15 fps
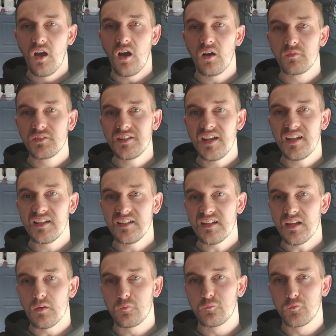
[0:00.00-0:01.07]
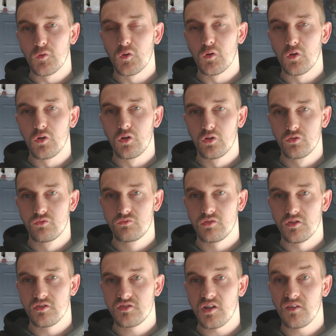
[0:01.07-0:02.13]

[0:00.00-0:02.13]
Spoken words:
of nearly 400.